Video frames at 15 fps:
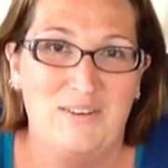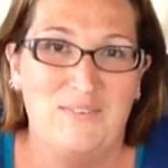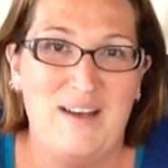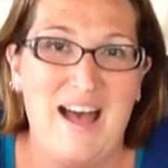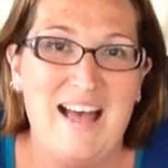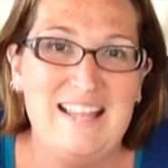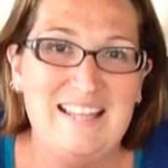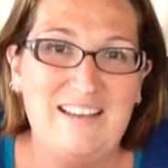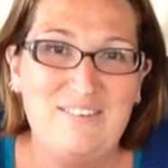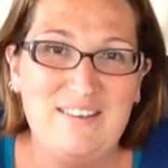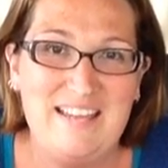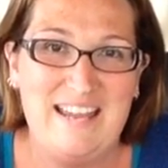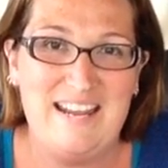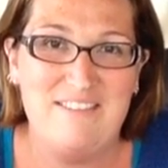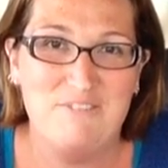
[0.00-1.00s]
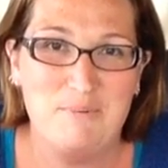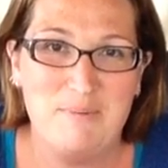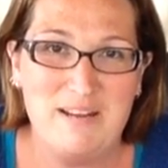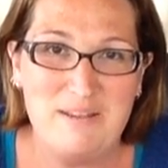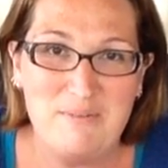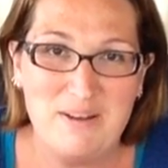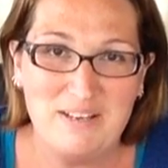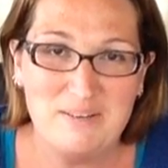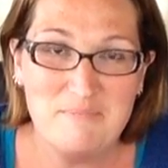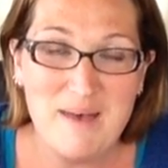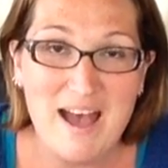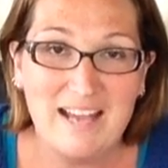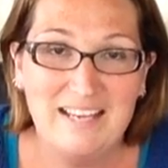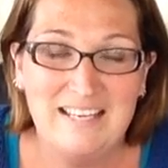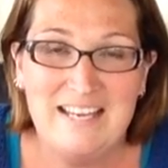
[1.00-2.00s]
Well, hello again everybody, welcome
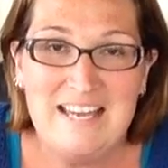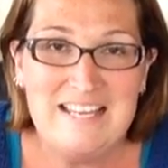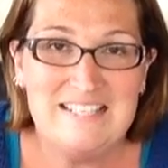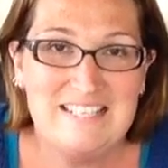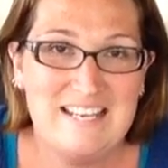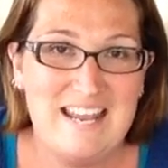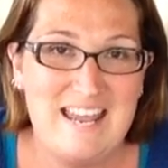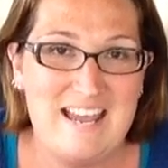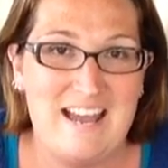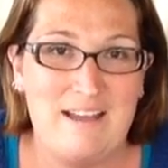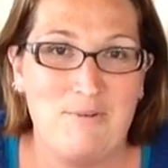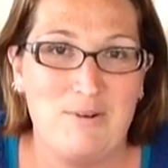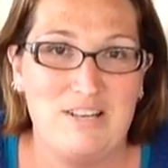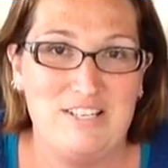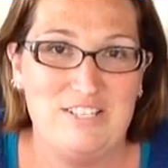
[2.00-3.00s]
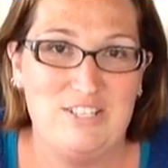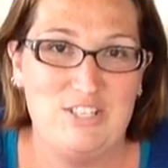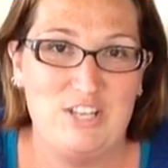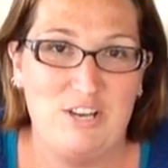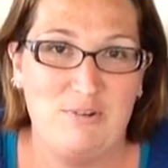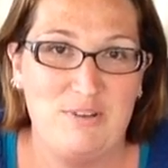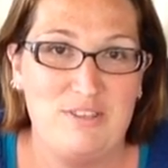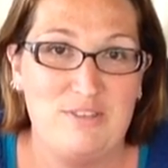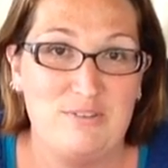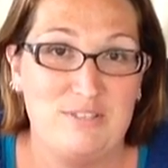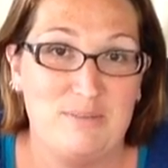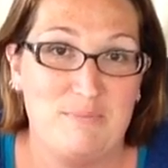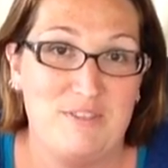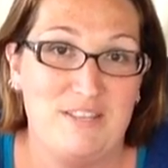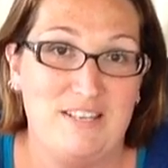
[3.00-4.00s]
back. Today I wanted to share with you
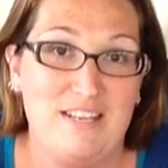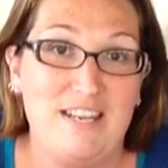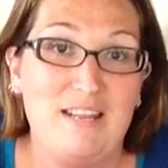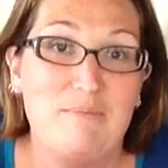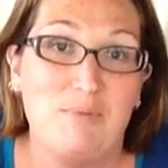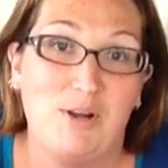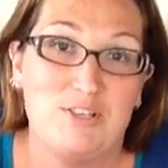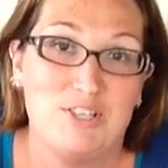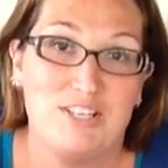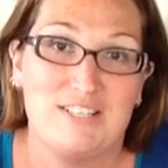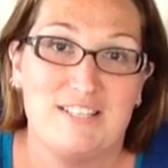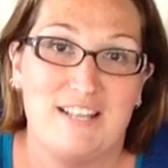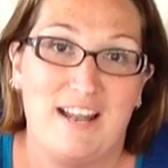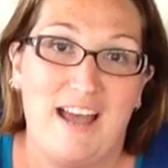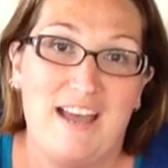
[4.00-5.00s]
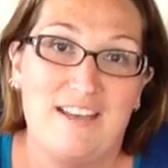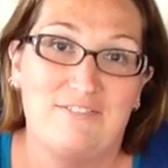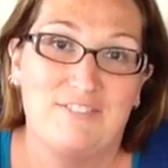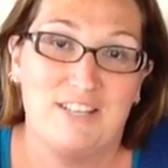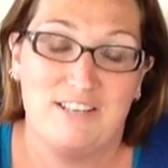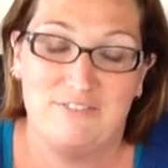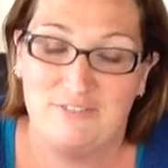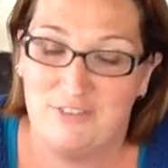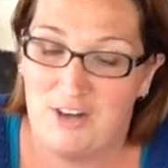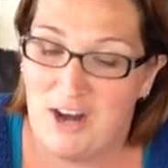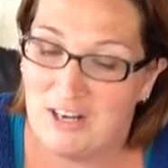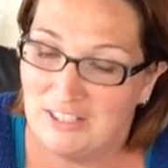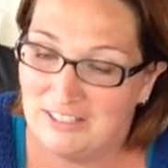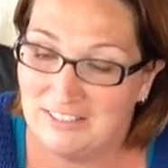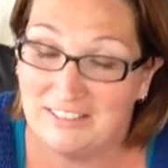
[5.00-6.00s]
some of the knitting projects that I have done for
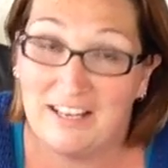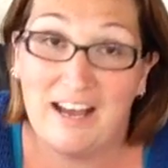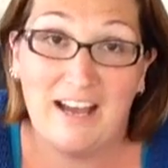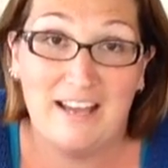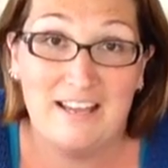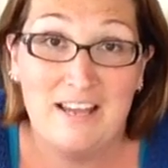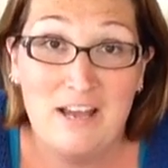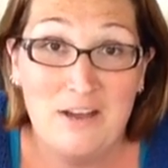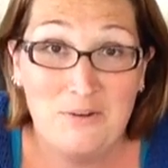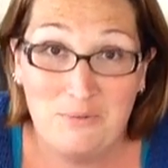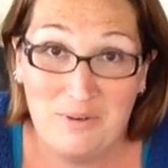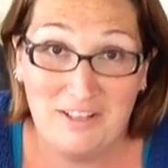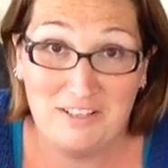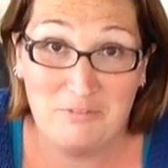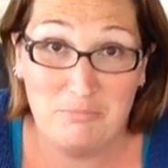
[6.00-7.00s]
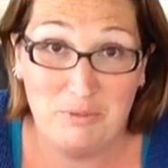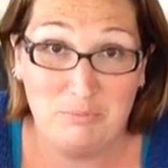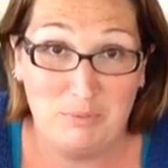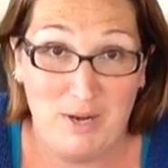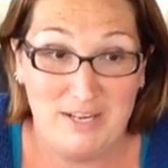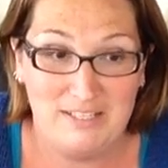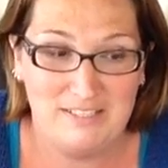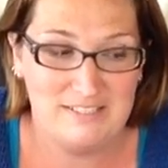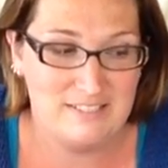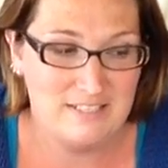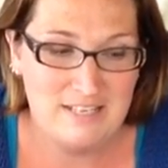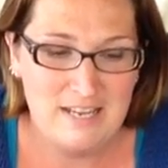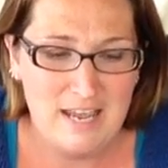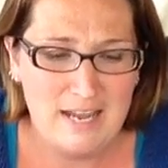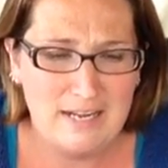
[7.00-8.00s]
our little guy while I've been pregnant.
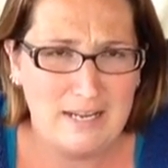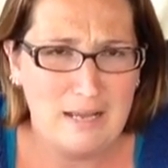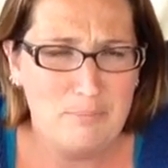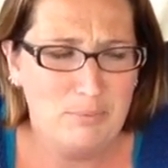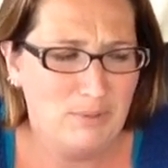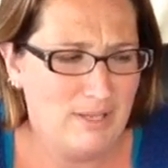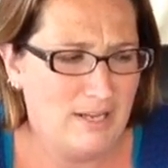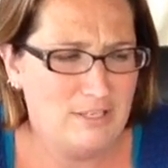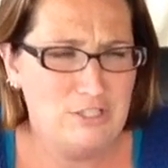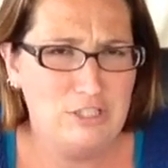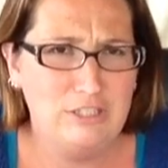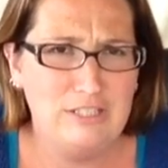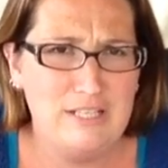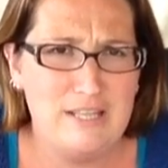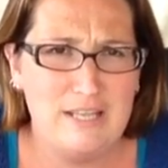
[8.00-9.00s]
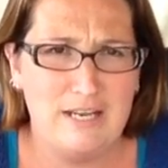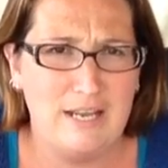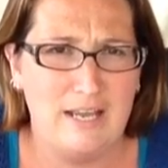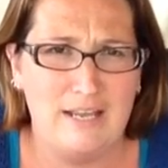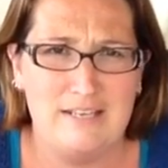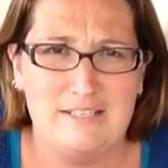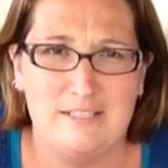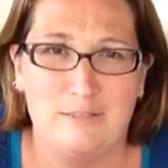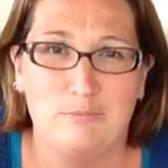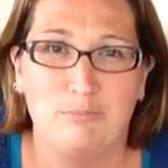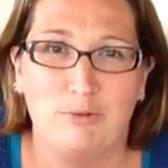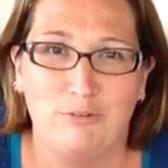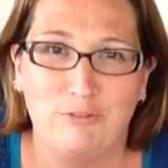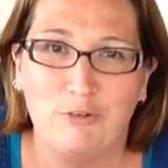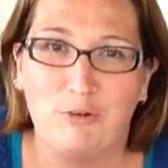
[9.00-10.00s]
And a couple actually that I did
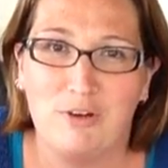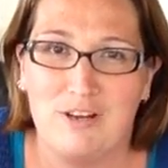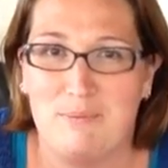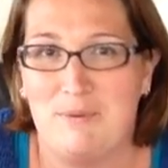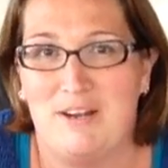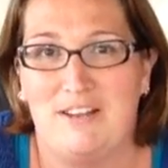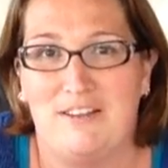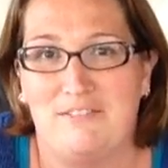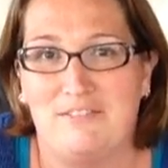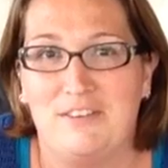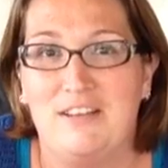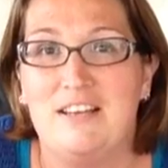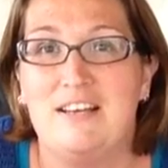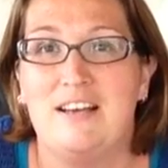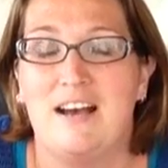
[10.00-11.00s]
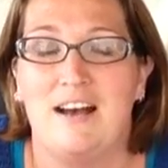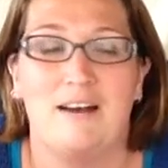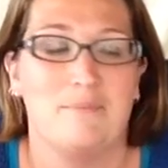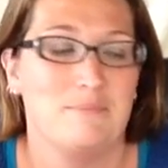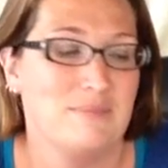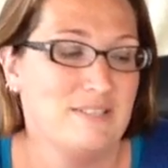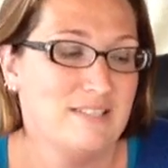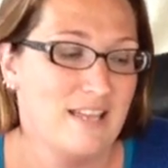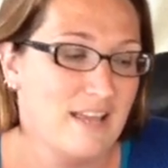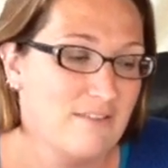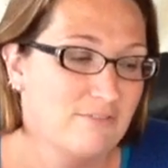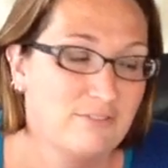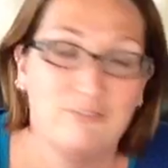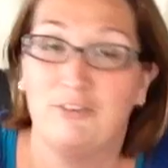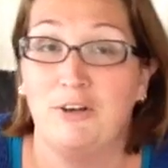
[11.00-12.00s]
before, but I've
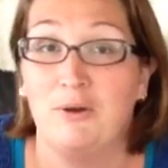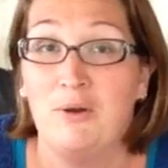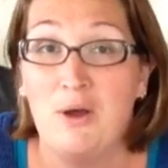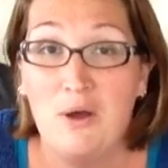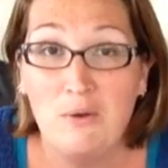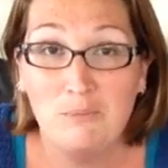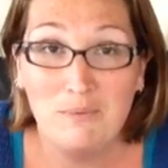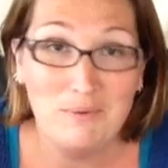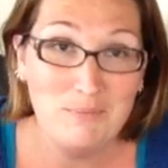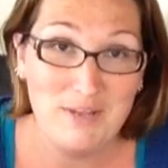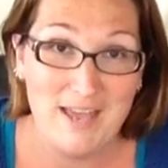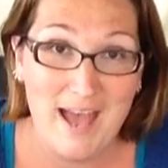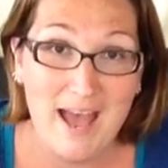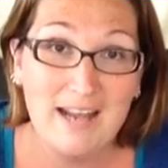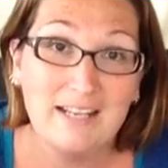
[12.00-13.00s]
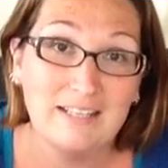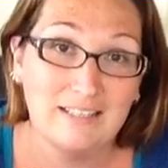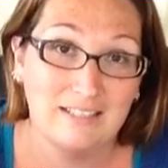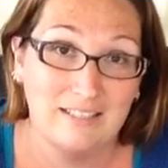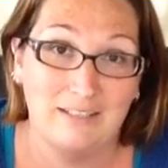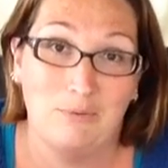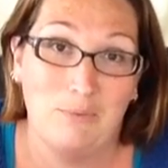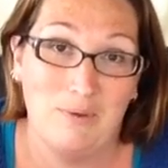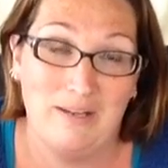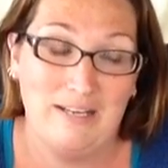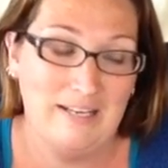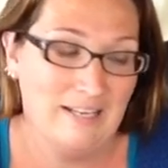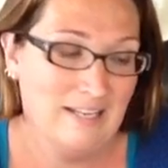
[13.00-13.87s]
saved for when we had a little one.